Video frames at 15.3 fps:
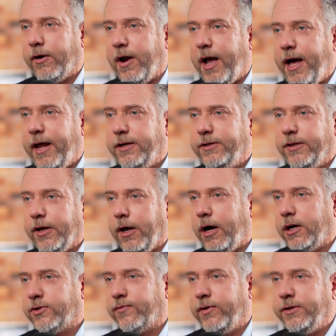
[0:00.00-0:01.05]
added to the
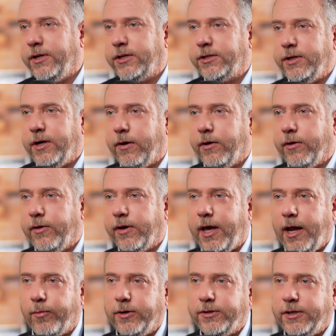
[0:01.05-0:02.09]
Oxford Dictionary or the
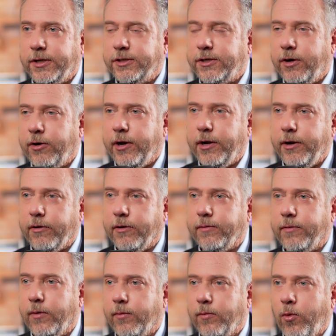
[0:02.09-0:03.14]
Cambridge Dictionary or